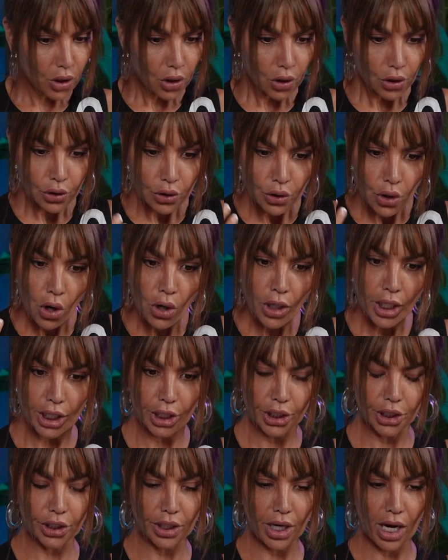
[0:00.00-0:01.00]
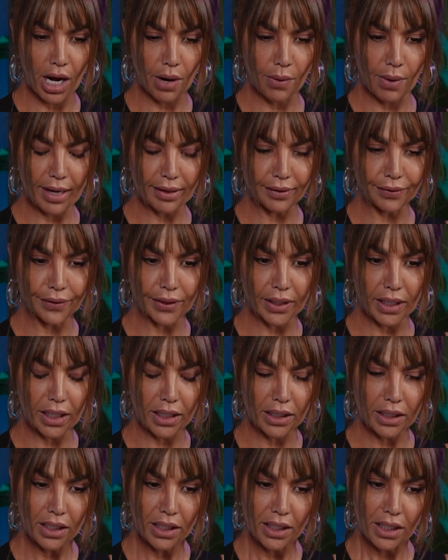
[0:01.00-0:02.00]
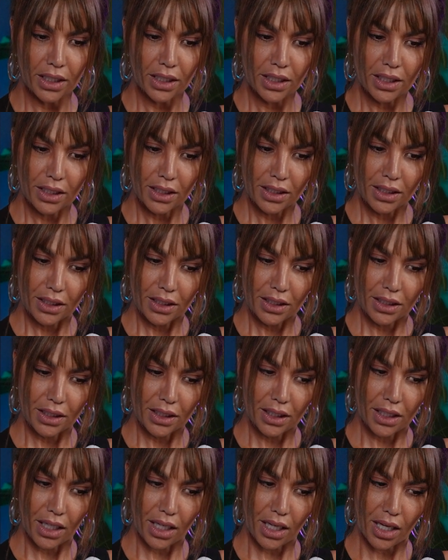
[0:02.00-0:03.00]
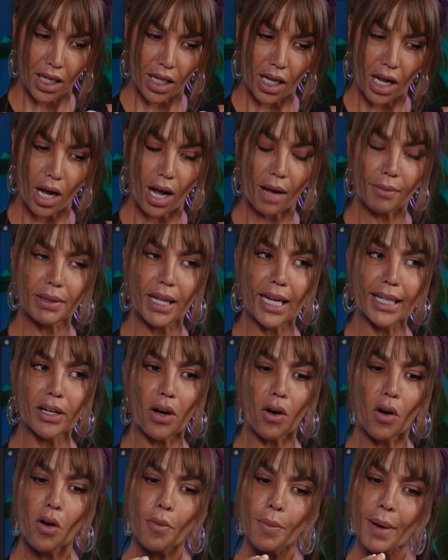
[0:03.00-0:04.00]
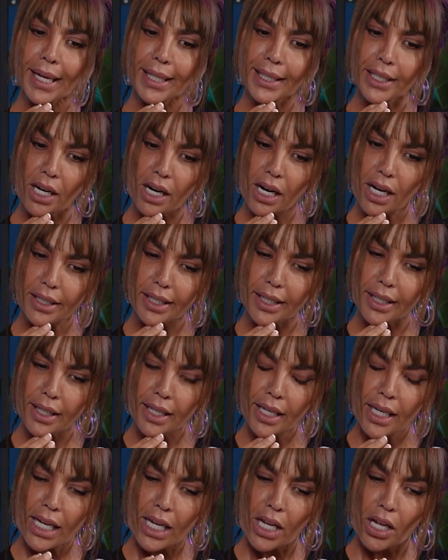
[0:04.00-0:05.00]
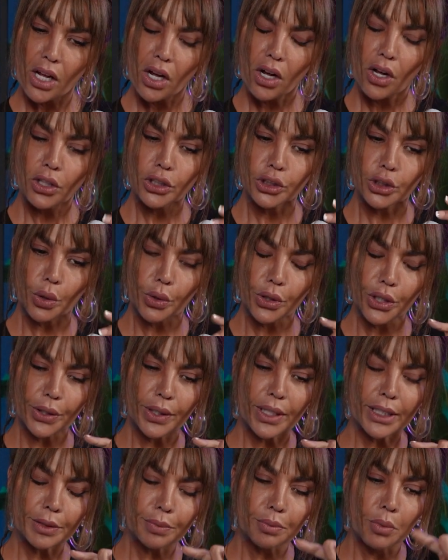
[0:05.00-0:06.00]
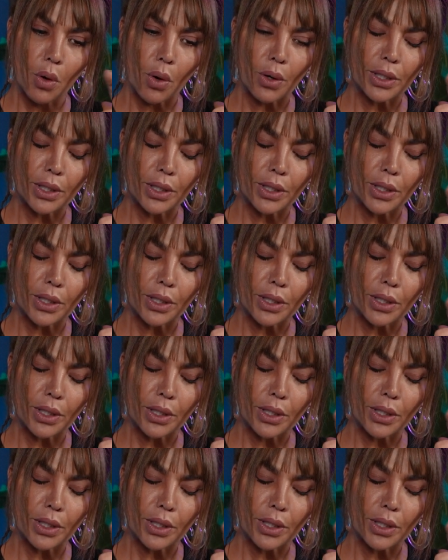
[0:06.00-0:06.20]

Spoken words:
nourished, how I feel. I'm like, oh my God. So there is more